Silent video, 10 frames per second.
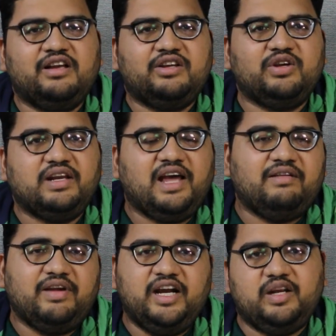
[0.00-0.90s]
You can
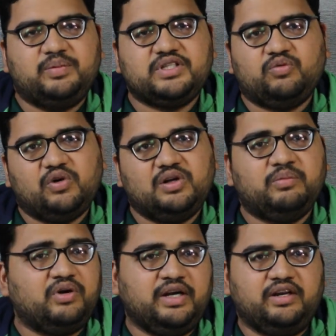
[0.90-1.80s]
have 80% volume
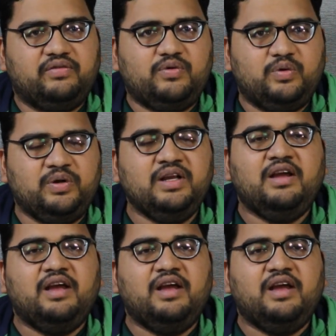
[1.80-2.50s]
at your phone,